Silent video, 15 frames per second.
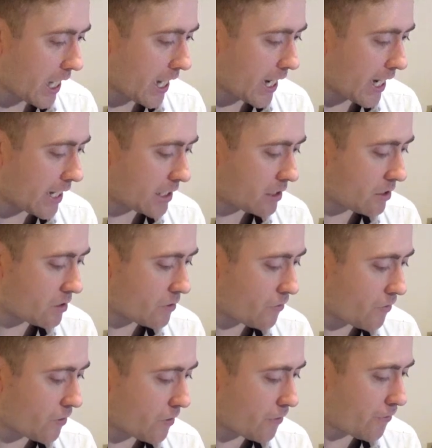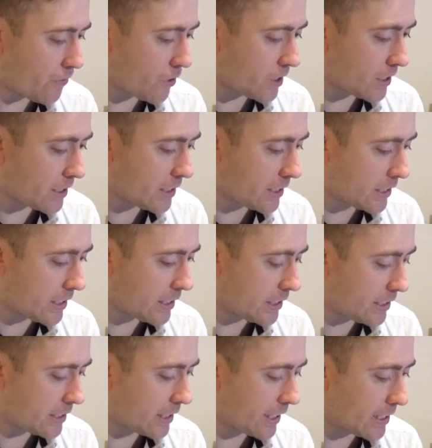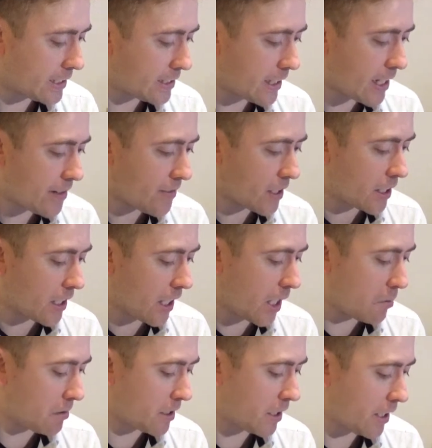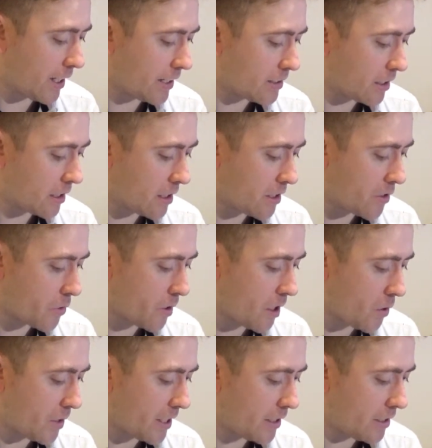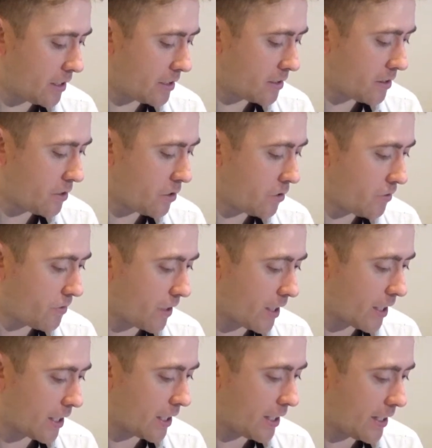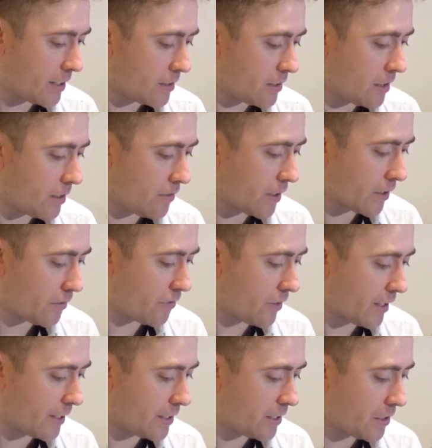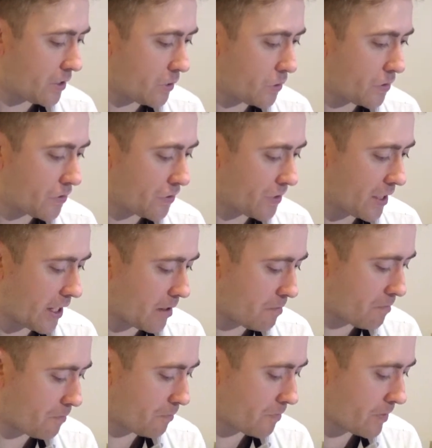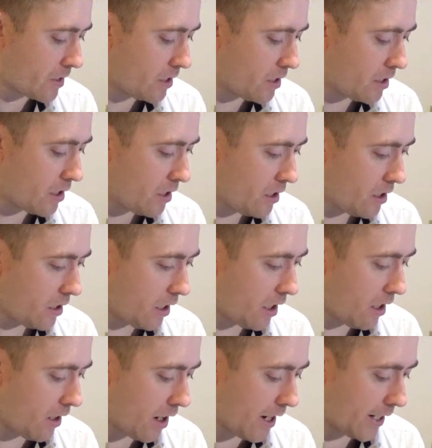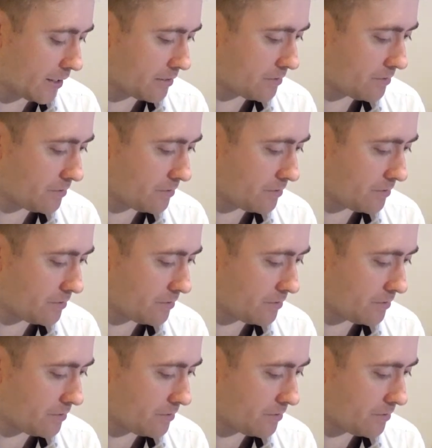And for funsies, instead of the goblin guys, I'm going to throw in these new fire guys and see if I can find a use for them. Alright.